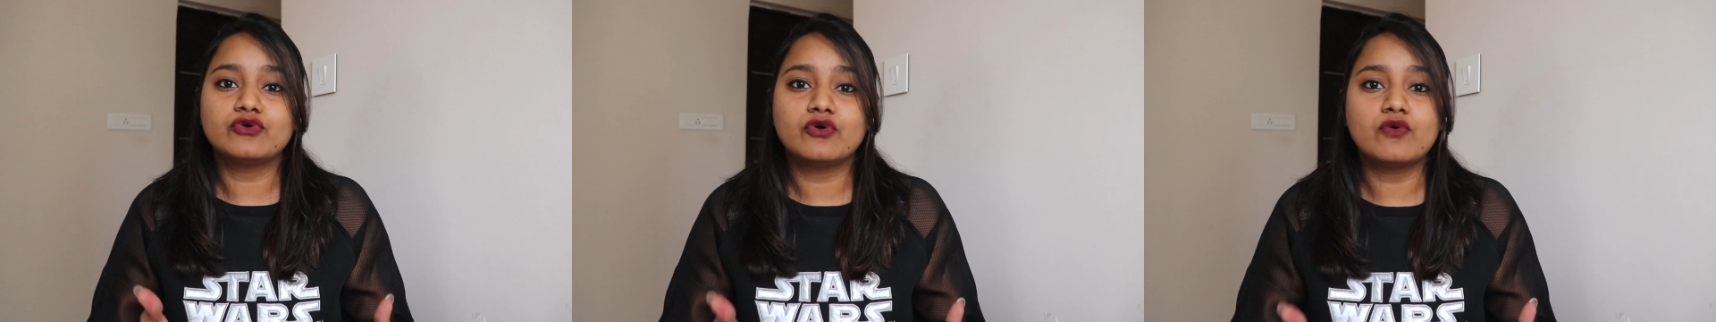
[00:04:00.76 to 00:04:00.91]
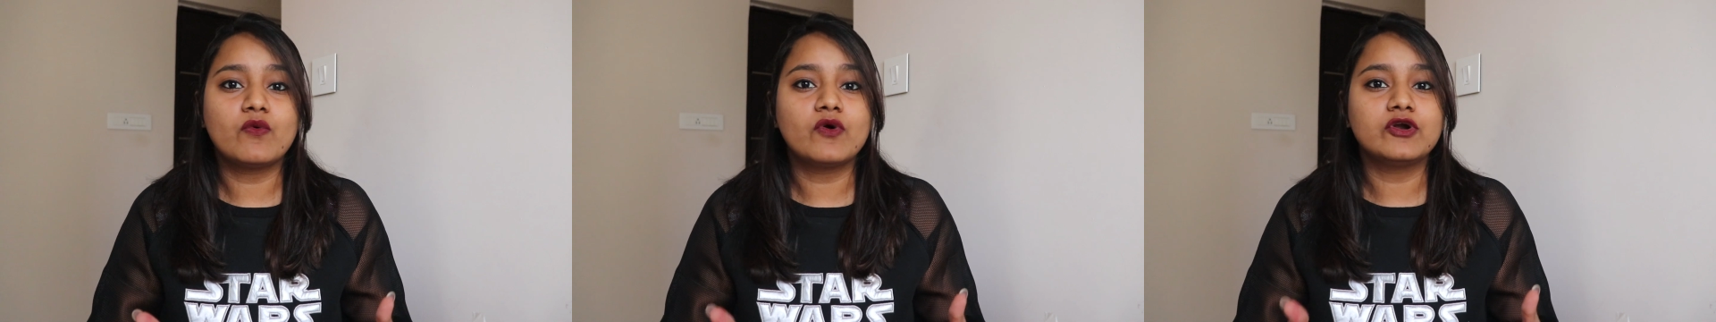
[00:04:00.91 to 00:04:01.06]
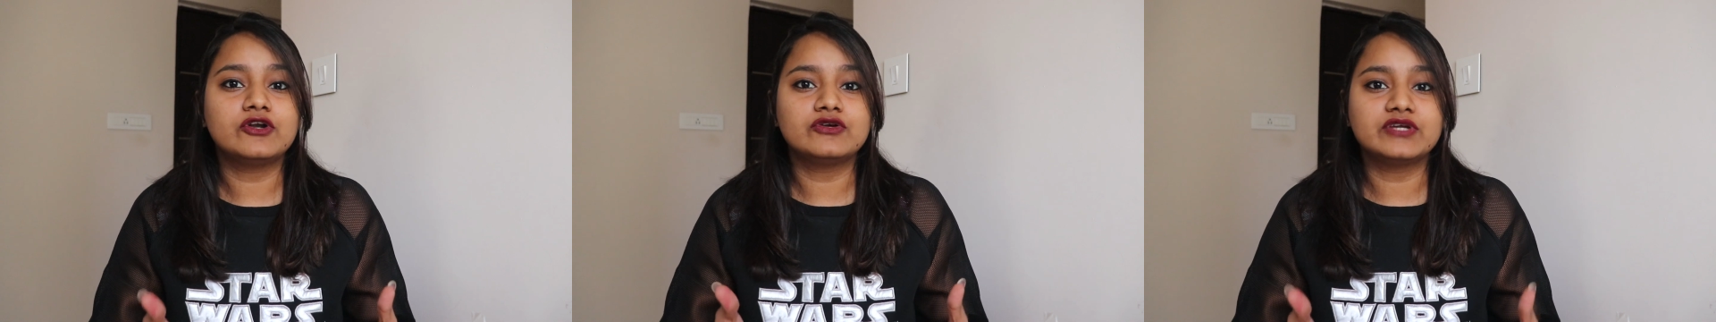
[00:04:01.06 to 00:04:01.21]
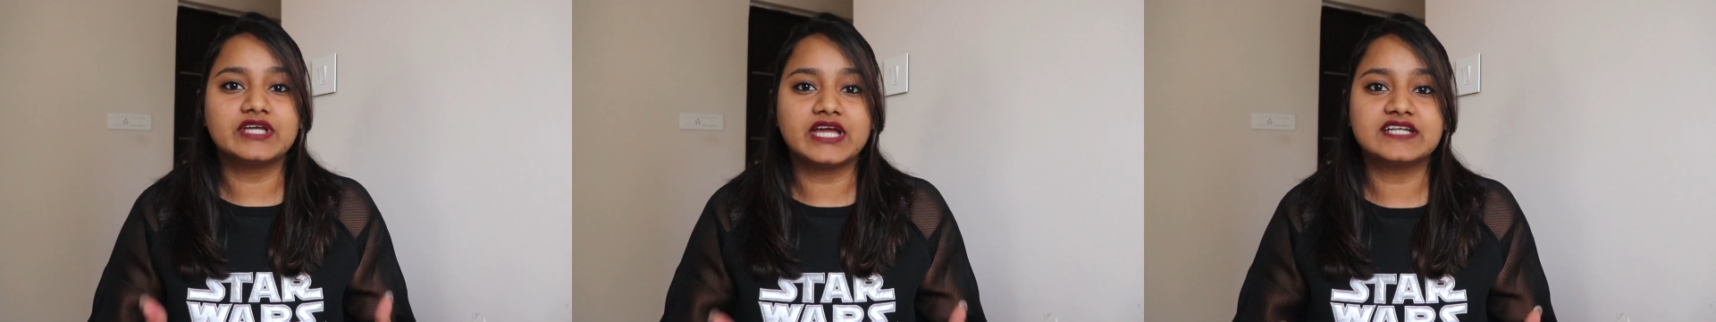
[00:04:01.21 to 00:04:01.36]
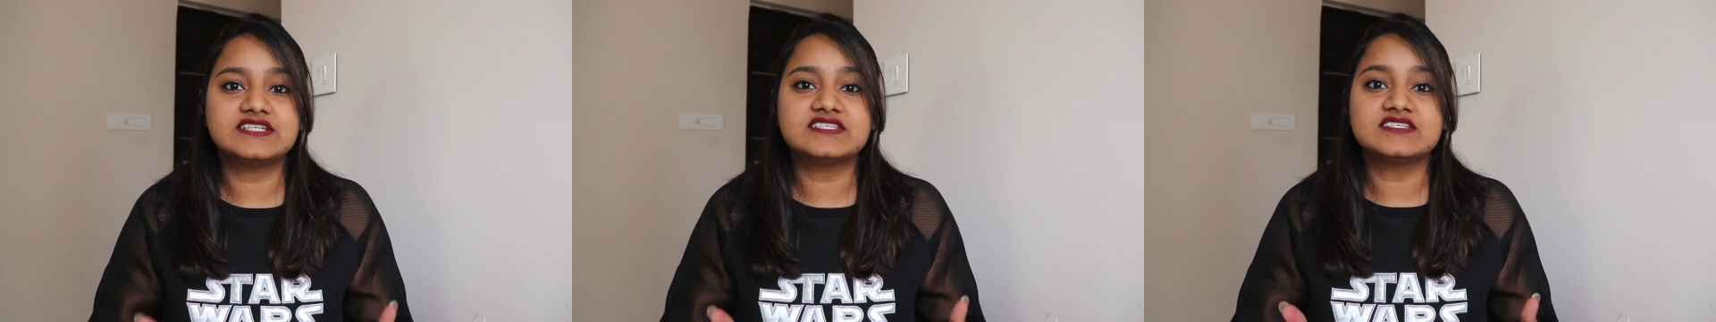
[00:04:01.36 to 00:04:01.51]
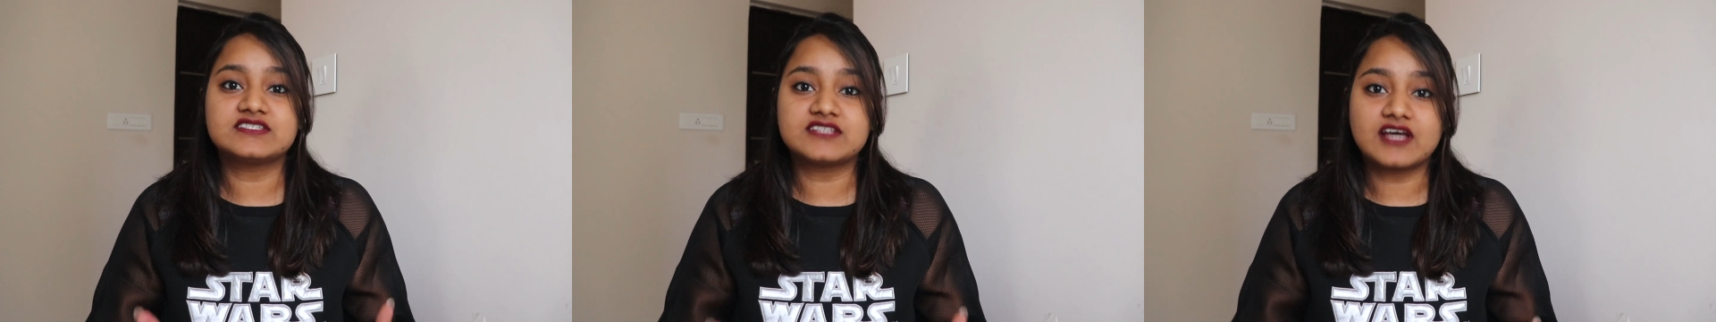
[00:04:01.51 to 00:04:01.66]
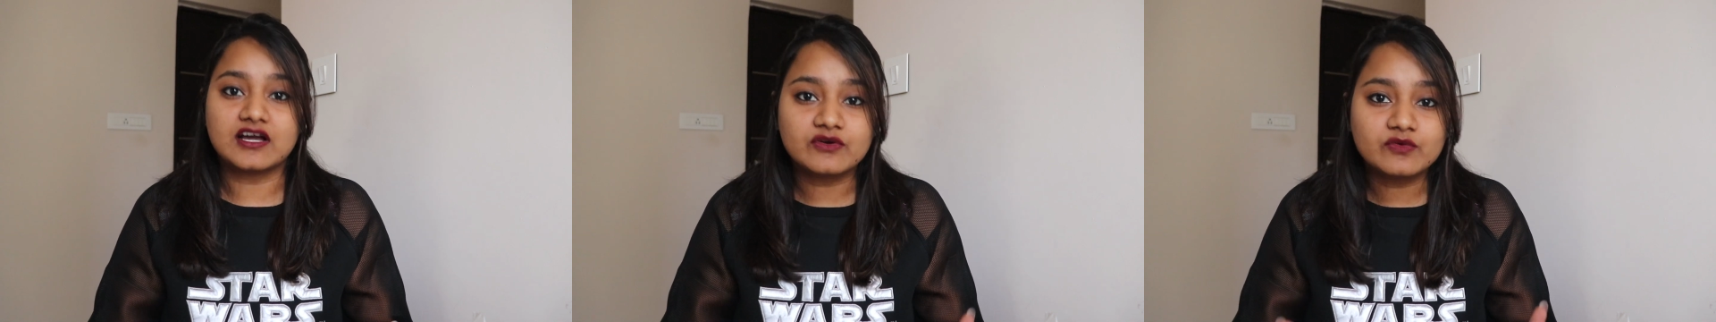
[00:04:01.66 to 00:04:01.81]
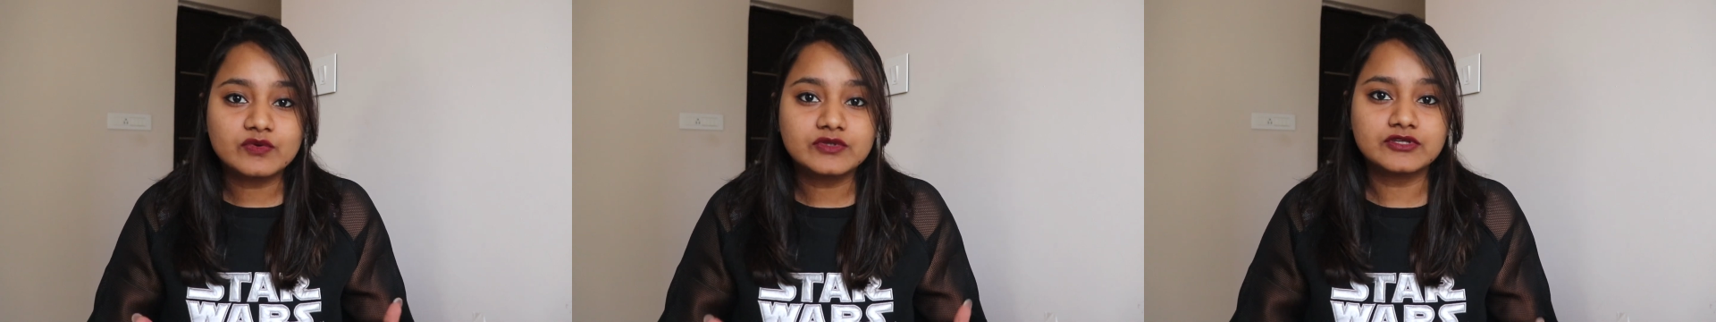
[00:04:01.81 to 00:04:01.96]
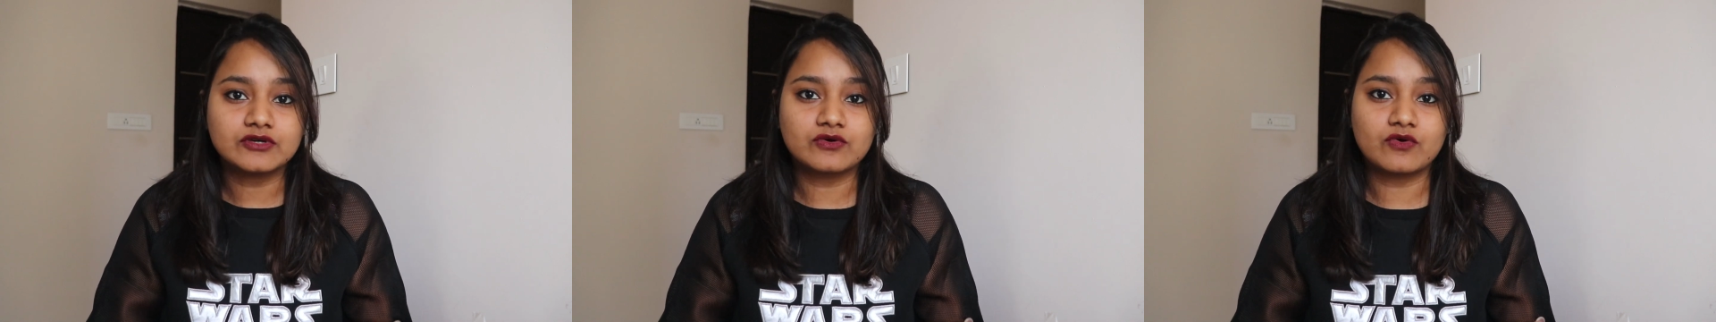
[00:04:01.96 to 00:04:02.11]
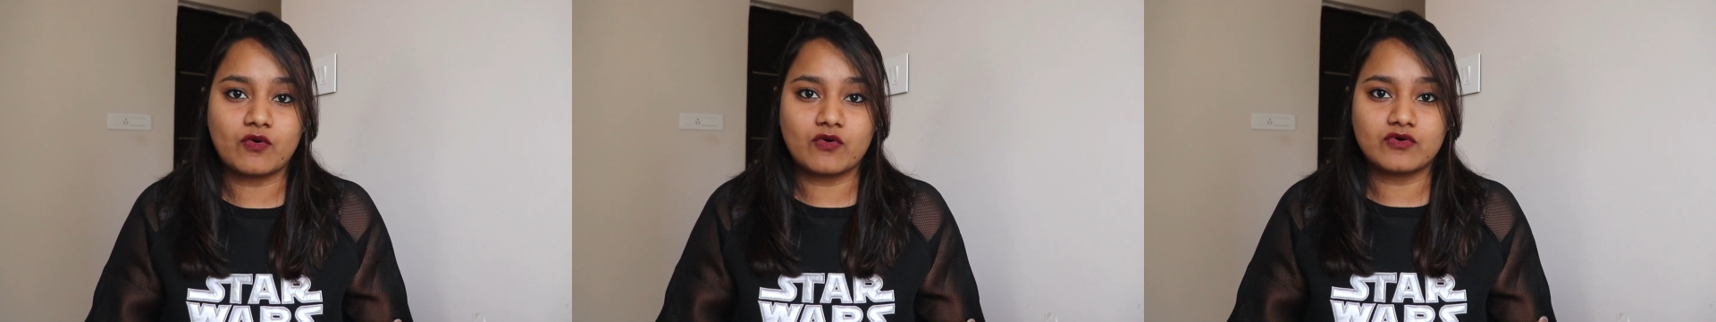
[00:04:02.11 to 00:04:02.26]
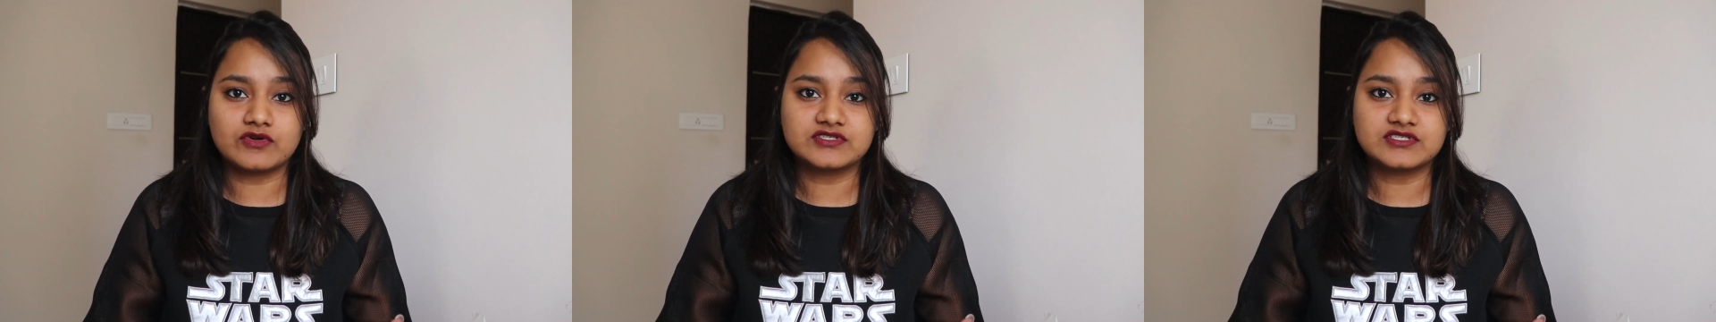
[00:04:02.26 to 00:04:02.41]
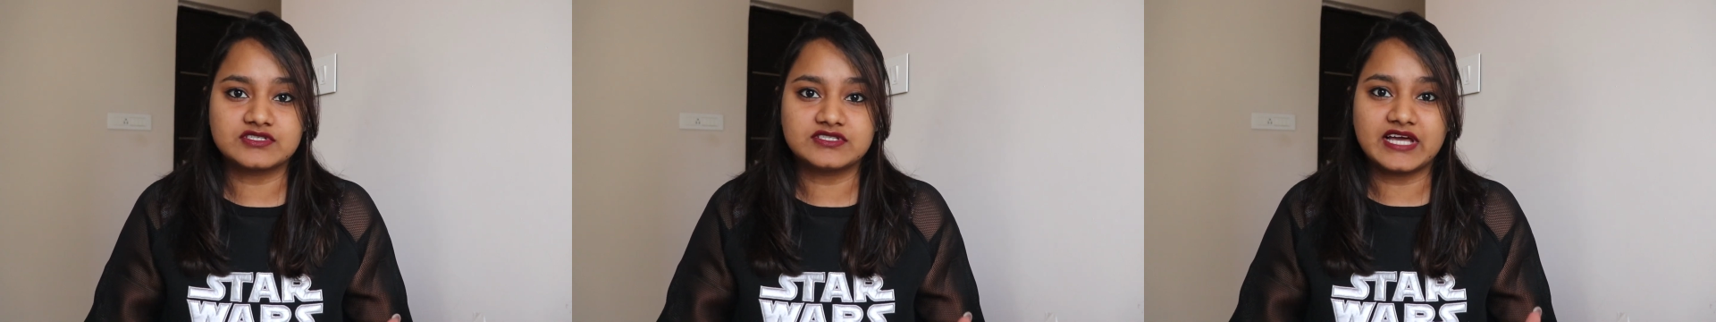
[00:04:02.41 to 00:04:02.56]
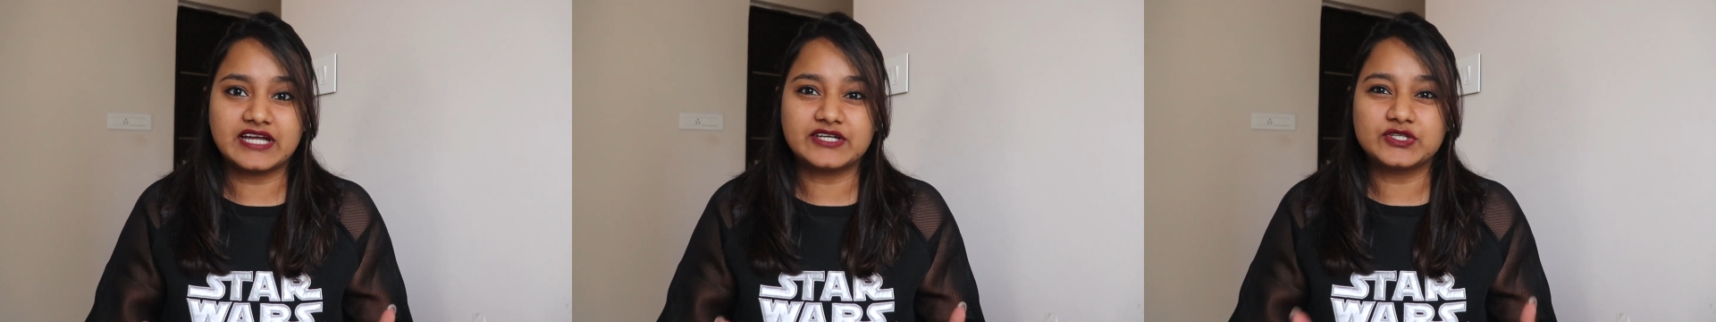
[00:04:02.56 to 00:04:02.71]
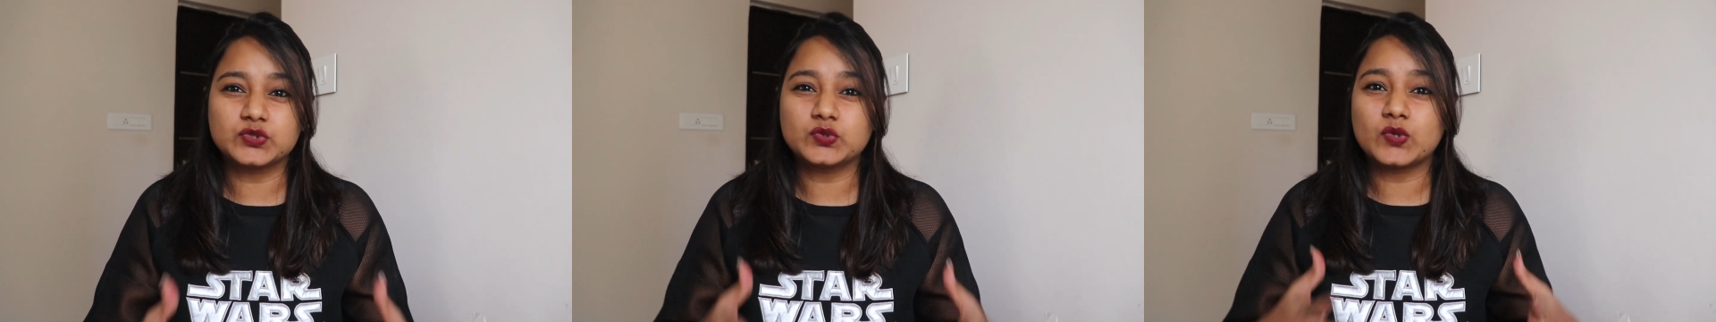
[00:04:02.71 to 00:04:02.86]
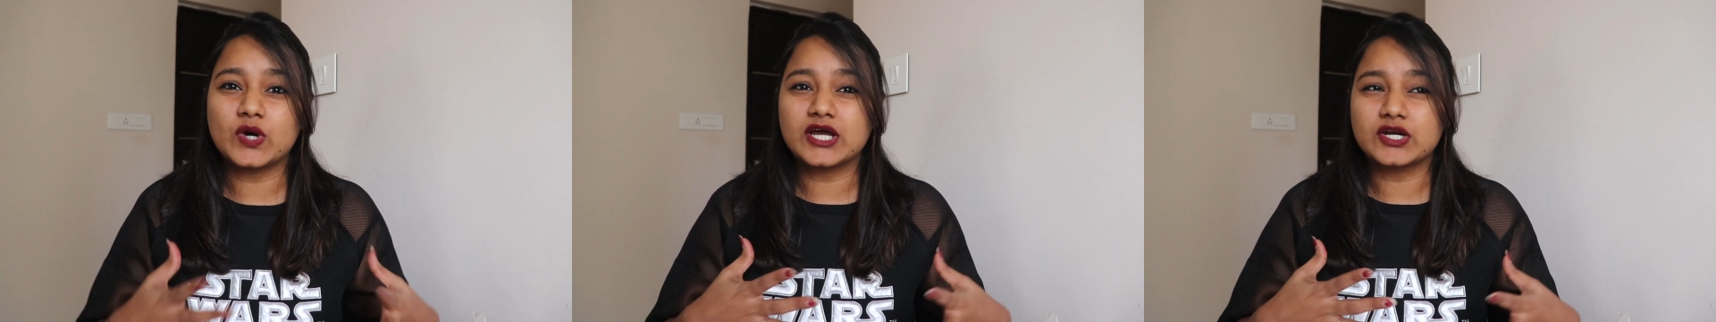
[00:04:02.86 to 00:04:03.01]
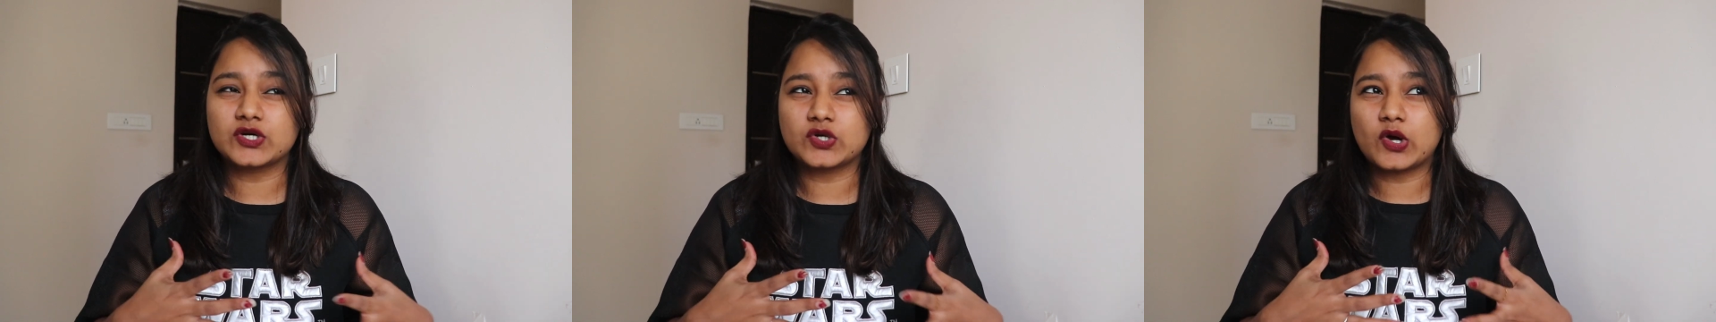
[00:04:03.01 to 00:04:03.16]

don't want to get stuck with a course that you are